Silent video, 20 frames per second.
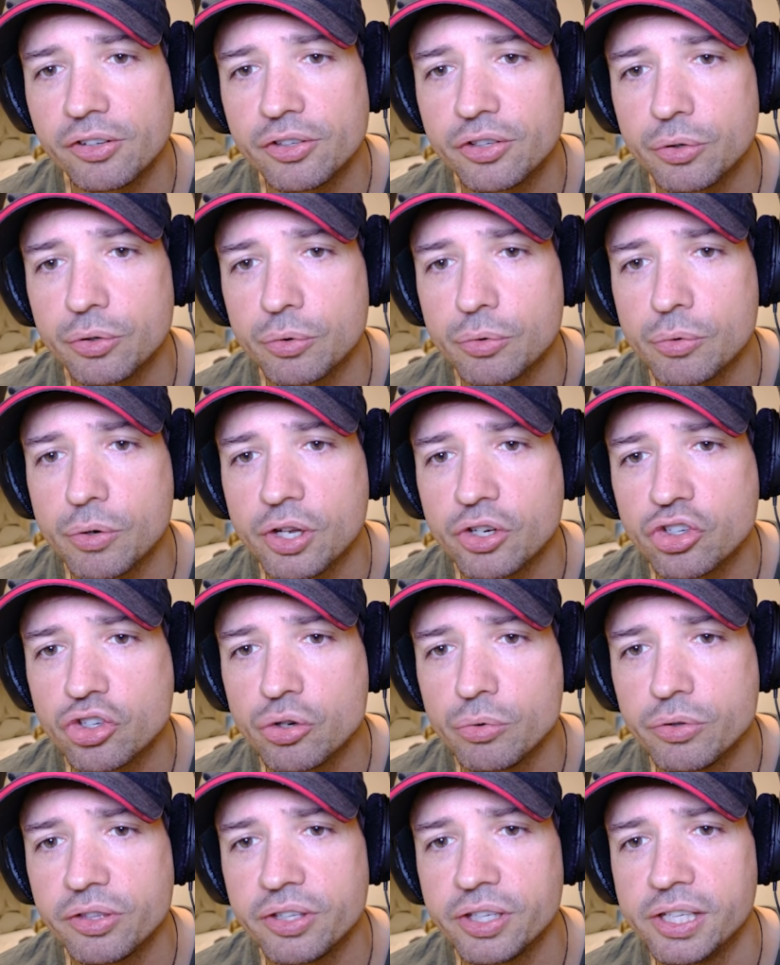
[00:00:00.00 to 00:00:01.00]
to
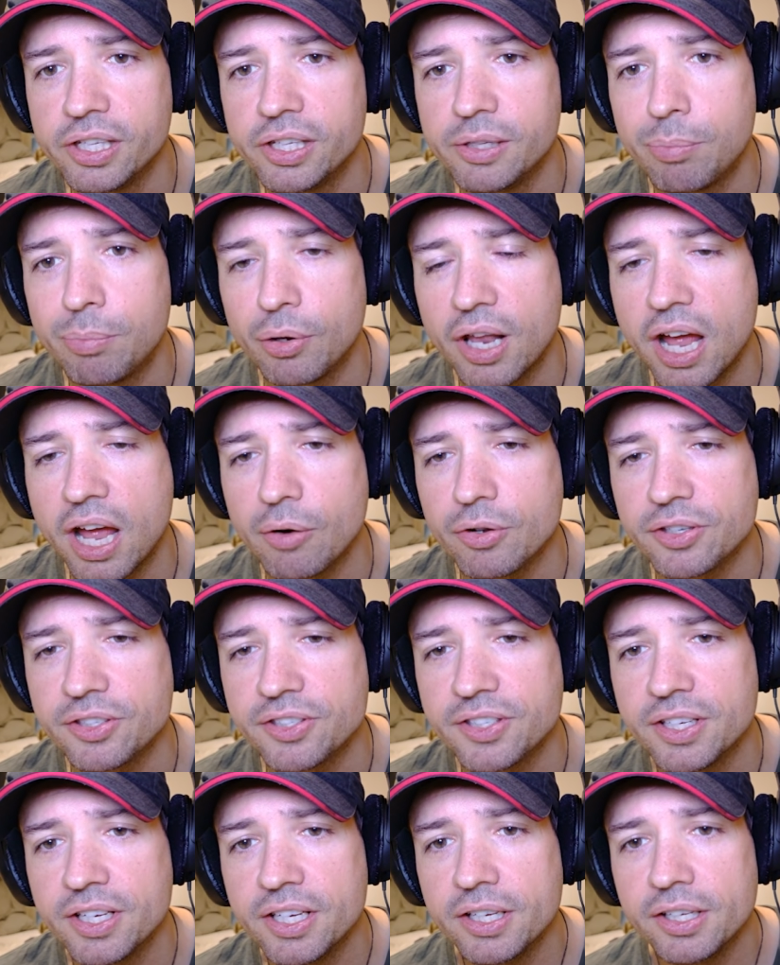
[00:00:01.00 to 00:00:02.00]
shoot the
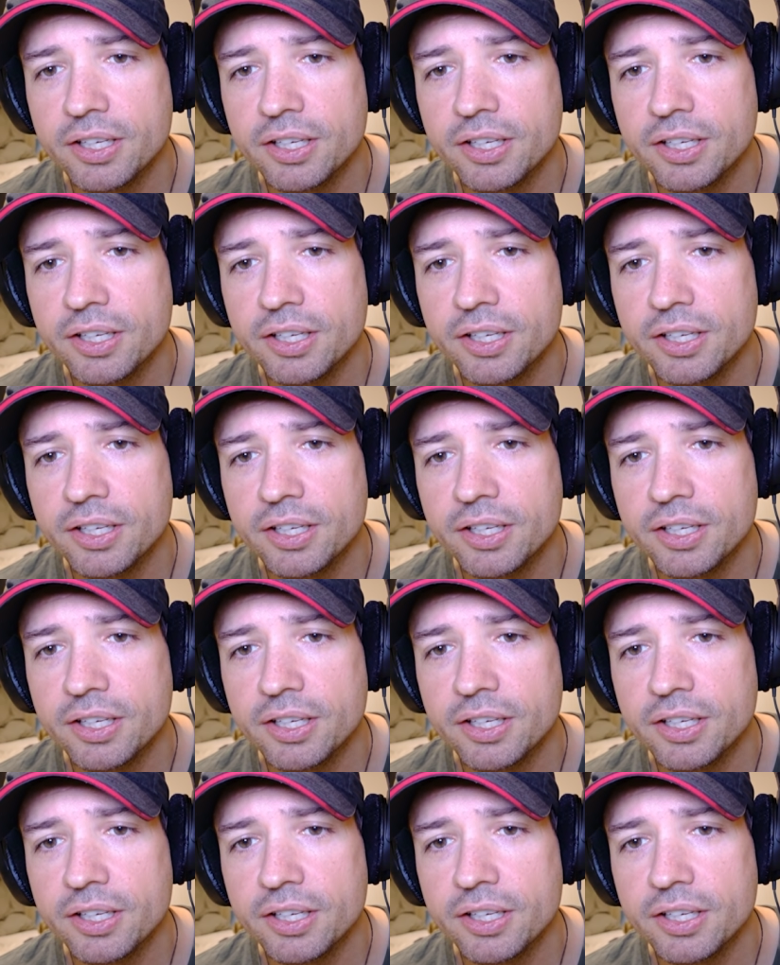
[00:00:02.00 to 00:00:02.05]
Polaris